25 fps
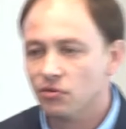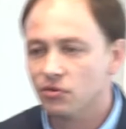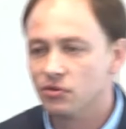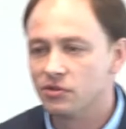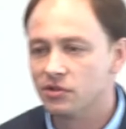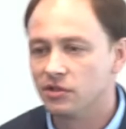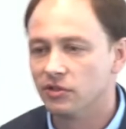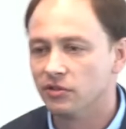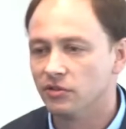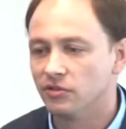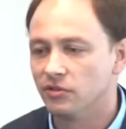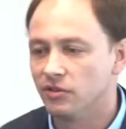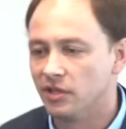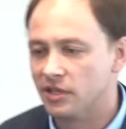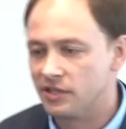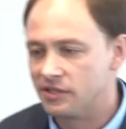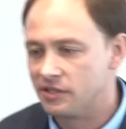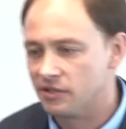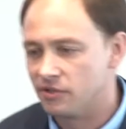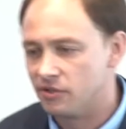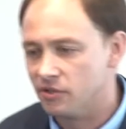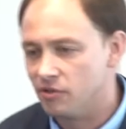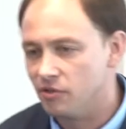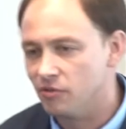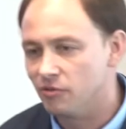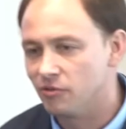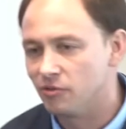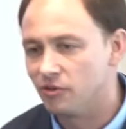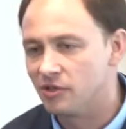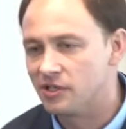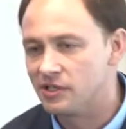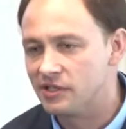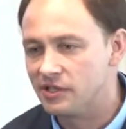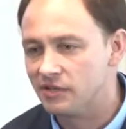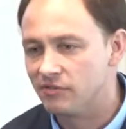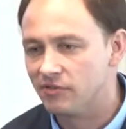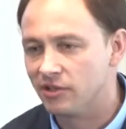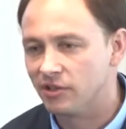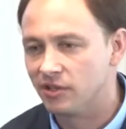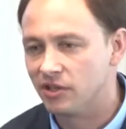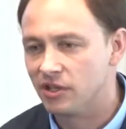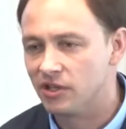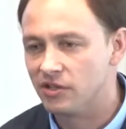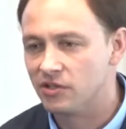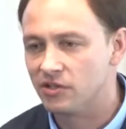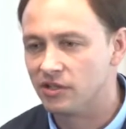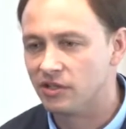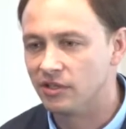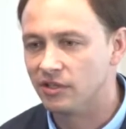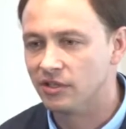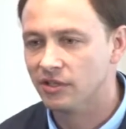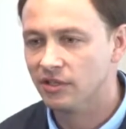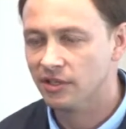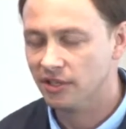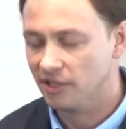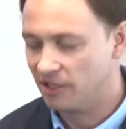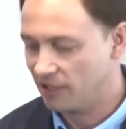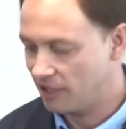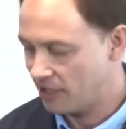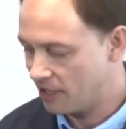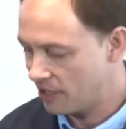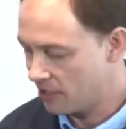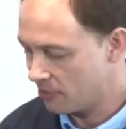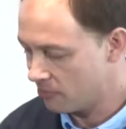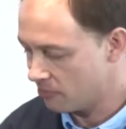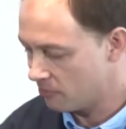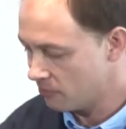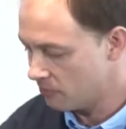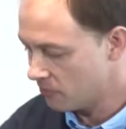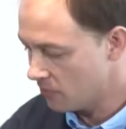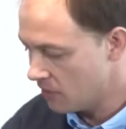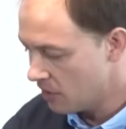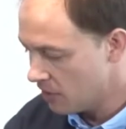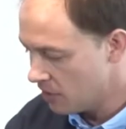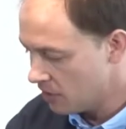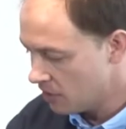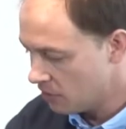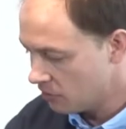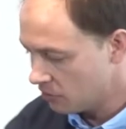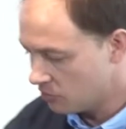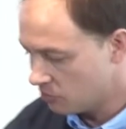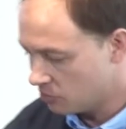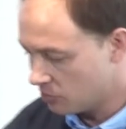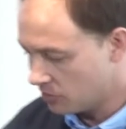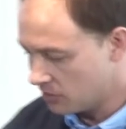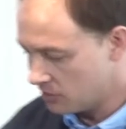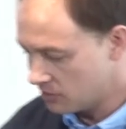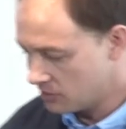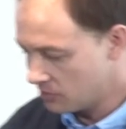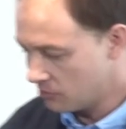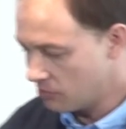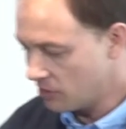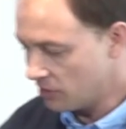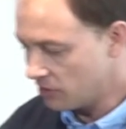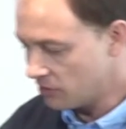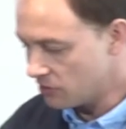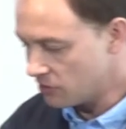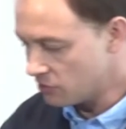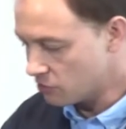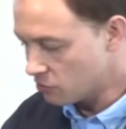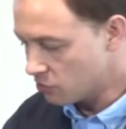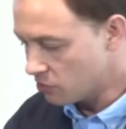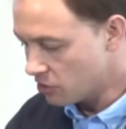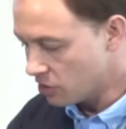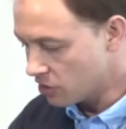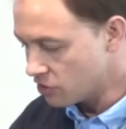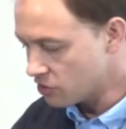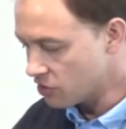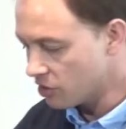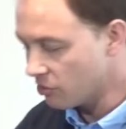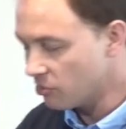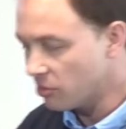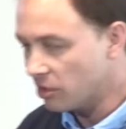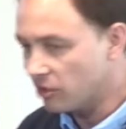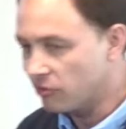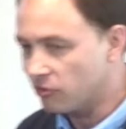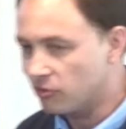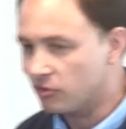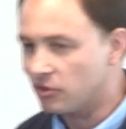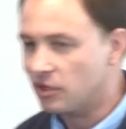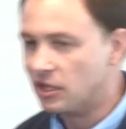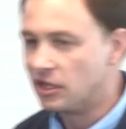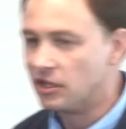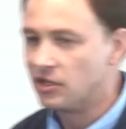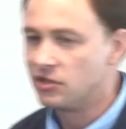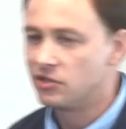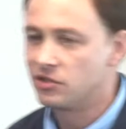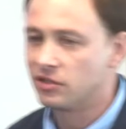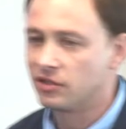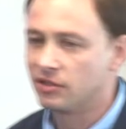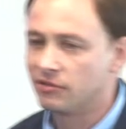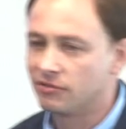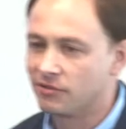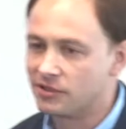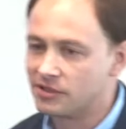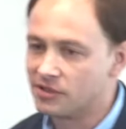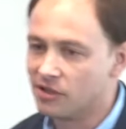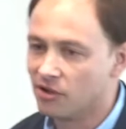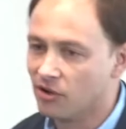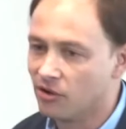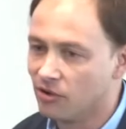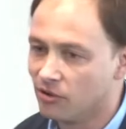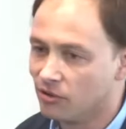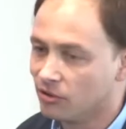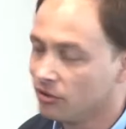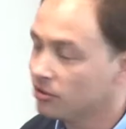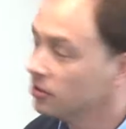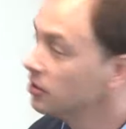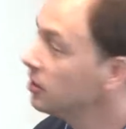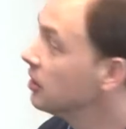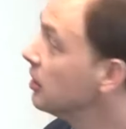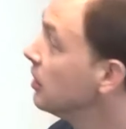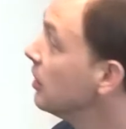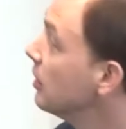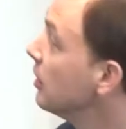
also to SLU for this invitation um, to participate in this workshop and for the initiative as a whole.